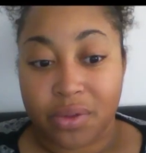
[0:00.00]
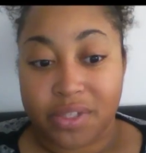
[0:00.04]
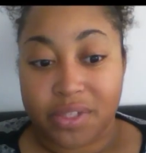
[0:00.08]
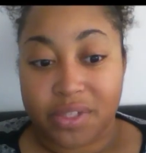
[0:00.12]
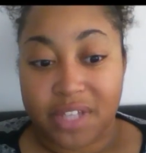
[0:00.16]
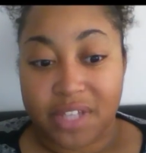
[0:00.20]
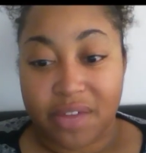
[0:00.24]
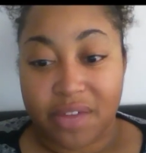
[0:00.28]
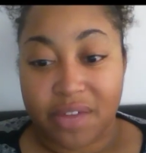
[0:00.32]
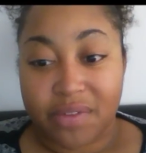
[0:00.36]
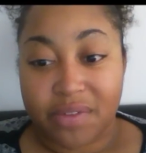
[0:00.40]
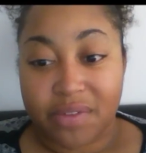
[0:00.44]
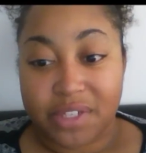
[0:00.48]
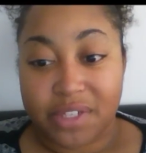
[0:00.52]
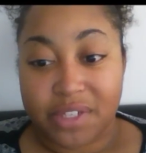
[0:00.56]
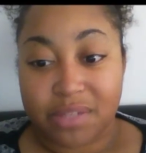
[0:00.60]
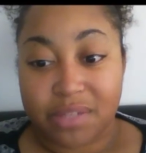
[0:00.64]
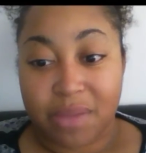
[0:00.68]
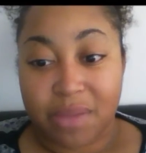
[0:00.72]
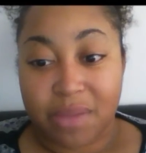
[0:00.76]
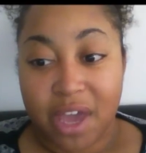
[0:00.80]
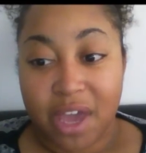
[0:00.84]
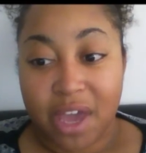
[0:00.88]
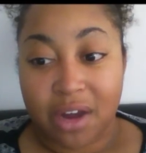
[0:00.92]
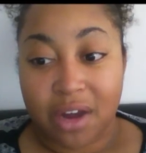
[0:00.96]
the safest
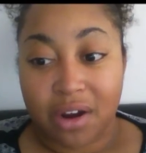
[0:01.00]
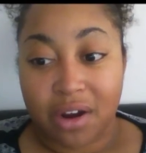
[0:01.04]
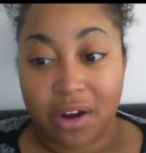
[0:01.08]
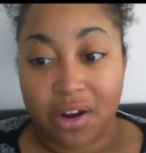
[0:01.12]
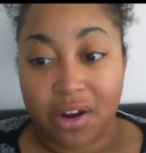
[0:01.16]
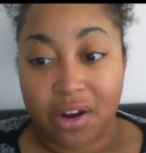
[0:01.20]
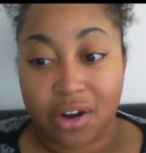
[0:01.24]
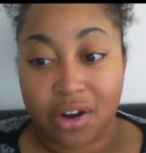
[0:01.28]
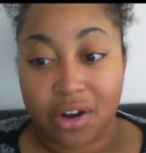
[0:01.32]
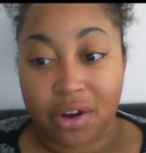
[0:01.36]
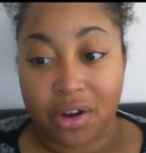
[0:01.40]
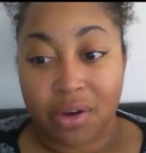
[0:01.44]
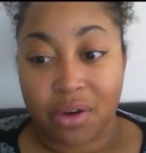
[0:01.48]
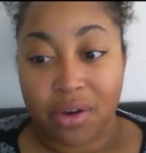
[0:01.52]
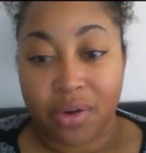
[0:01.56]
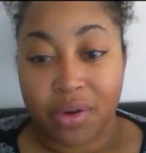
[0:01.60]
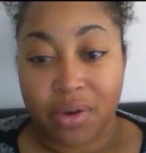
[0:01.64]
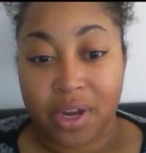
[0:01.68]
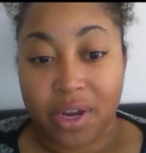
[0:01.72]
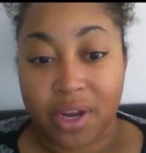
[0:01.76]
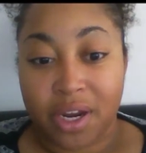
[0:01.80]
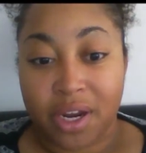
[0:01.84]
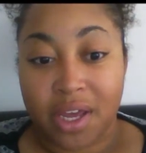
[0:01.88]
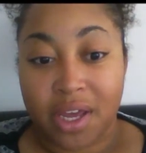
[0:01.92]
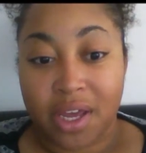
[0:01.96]
manner you know
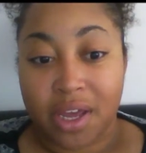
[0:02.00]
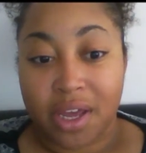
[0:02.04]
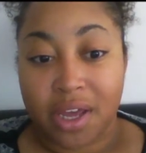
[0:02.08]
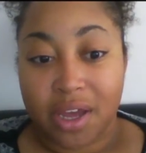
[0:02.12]
and